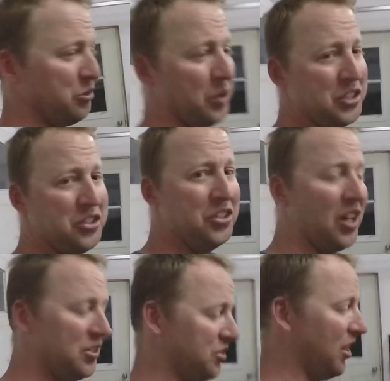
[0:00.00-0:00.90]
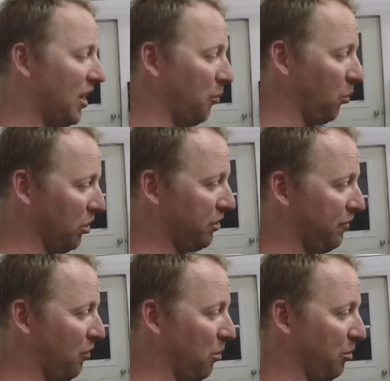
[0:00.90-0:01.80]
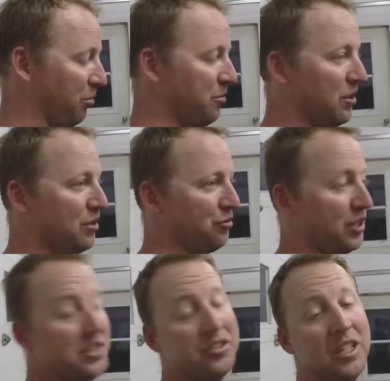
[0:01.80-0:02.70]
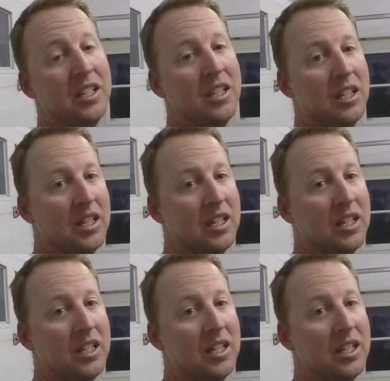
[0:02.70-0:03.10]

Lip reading: which does not work for racing.